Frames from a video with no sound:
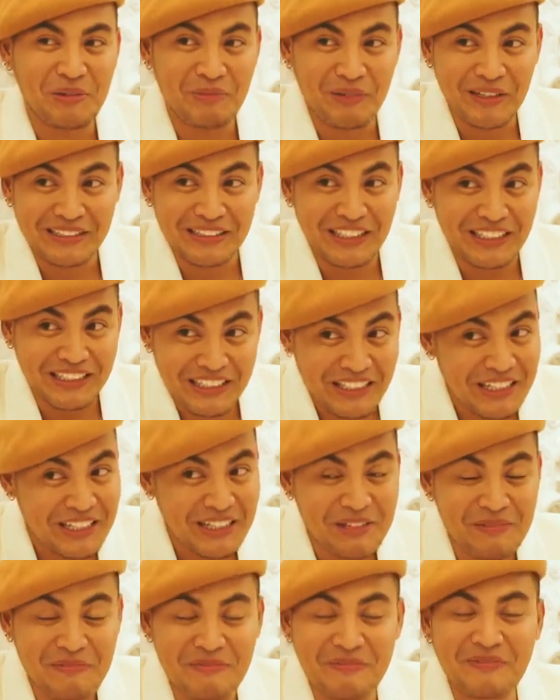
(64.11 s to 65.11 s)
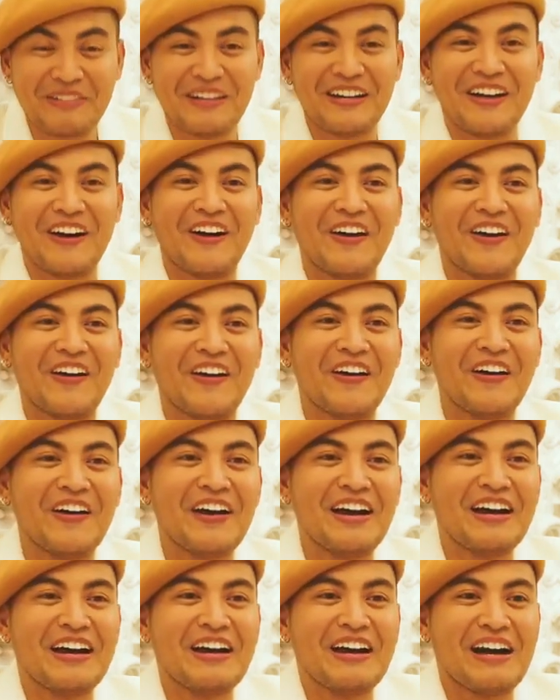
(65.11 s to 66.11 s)
paano mag-tanim,
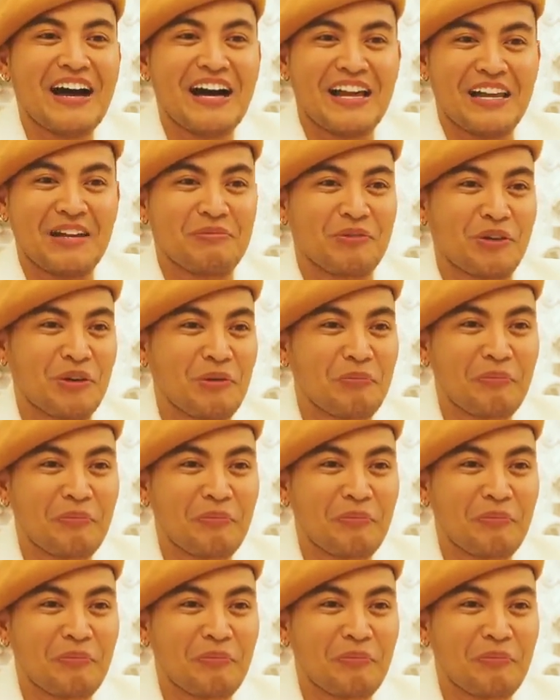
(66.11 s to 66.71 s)
alam